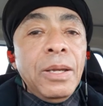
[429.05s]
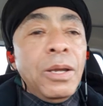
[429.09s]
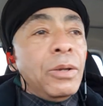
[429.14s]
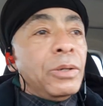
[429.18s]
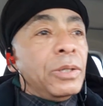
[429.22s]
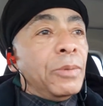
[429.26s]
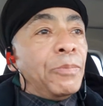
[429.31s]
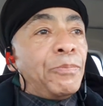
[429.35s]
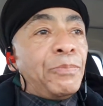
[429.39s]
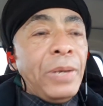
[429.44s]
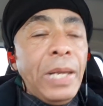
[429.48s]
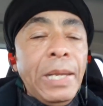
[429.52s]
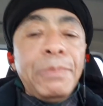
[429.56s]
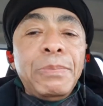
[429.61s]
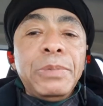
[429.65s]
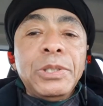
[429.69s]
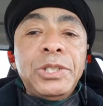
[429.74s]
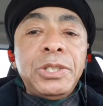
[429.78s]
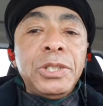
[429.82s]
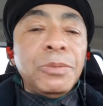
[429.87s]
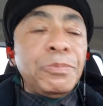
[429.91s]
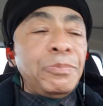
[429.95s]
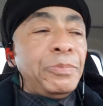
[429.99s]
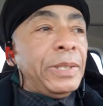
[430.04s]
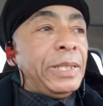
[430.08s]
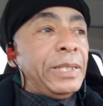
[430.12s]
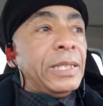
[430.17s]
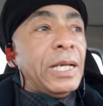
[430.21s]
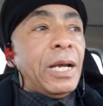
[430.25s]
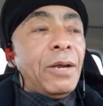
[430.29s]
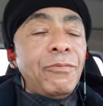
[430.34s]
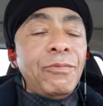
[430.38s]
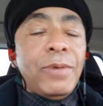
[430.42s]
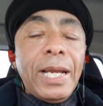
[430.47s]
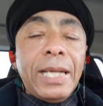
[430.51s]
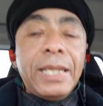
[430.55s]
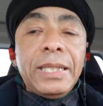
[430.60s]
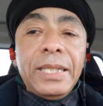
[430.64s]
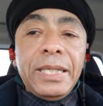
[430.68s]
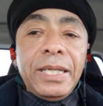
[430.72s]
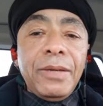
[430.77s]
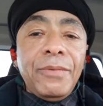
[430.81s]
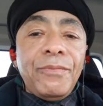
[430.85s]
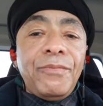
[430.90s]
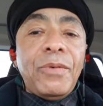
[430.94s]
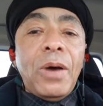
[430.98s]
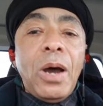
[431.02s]
The people should be directly
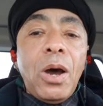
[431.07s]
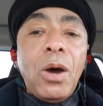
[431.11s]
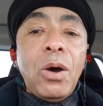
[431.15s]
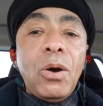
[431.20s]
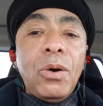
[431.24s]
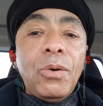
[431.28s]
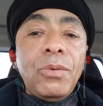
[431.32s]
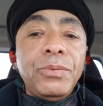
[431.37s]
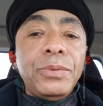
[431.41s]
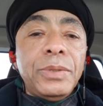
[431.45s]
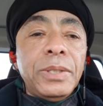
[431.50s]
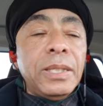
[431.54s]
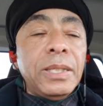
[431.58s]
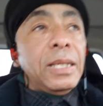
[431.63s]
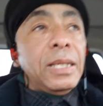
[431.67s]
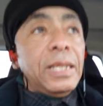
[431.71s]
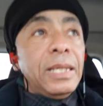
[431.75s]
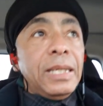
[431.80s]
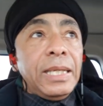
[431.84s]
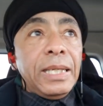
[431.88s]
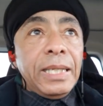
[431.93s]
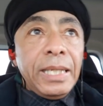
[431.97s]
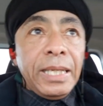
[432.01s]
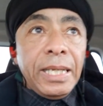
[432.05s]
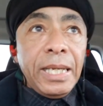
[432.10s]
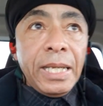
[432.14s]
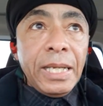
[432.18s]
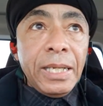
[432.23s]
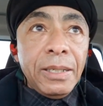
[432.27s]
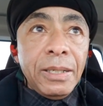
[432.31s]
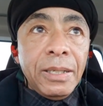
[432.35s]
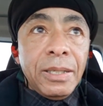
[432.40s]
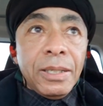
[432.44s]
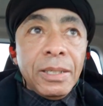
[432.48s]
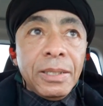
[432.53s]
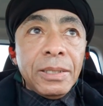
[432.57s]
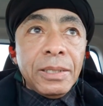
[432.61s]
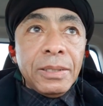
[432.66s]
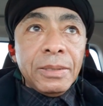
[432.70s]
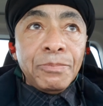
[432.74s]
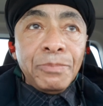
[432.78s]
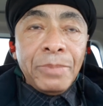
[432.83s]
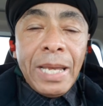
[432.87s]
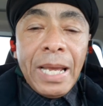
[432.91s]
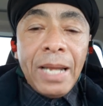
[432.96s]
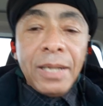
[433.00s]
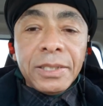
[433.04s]
involved in
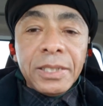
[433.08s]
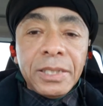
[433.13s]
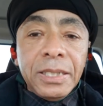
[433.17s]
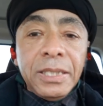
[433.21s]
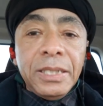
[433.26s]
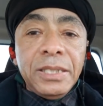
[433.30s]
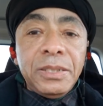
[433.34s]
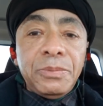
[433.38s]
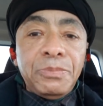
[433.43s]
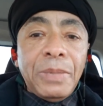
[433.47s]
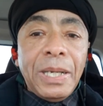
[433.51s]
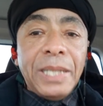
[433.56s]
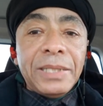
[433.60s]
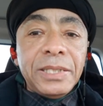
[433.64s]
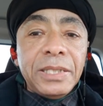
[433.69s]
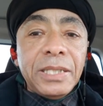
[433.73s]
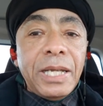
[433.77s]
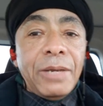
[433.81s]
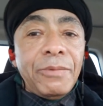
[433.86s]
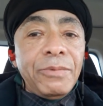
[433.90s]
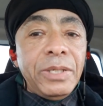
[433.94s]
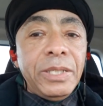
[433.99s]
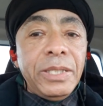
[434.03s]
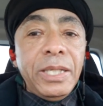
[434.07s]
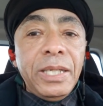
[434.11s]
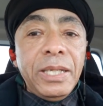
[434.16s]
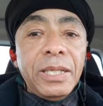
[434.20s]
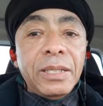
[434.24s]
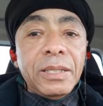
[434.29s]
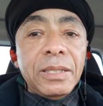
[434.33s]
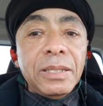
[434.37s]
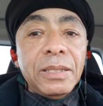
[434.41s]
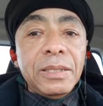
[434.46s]
balancing these budgets every year.